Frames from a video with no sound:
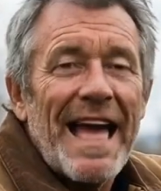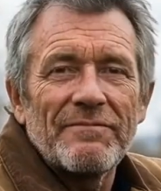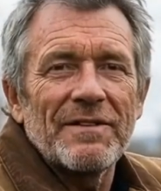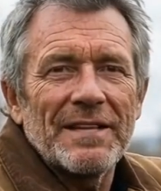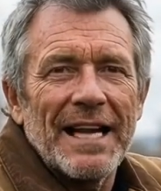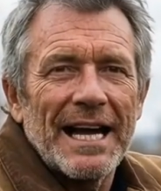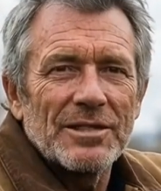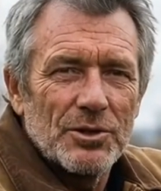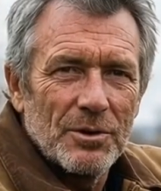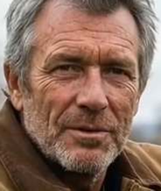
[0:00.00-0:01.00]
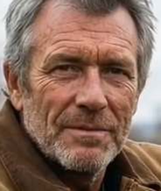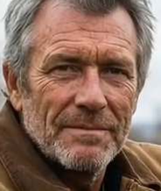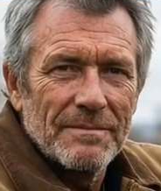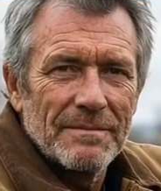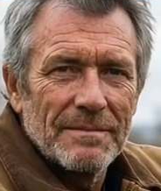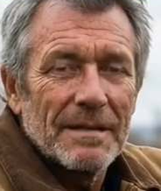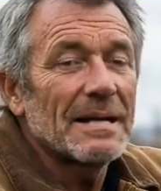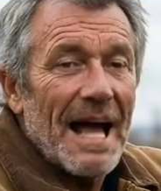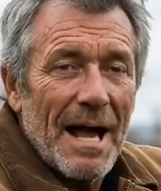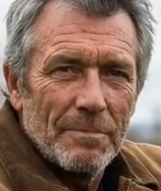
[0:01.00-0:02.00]
everything I do.
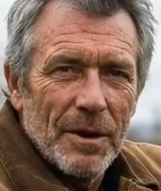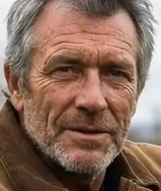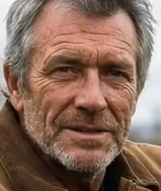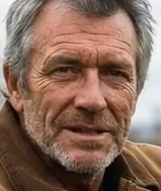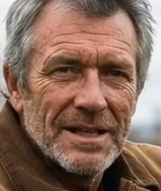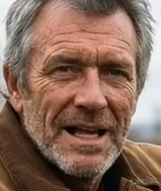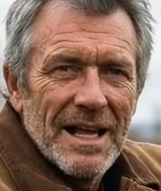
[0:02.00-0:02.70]
Compost.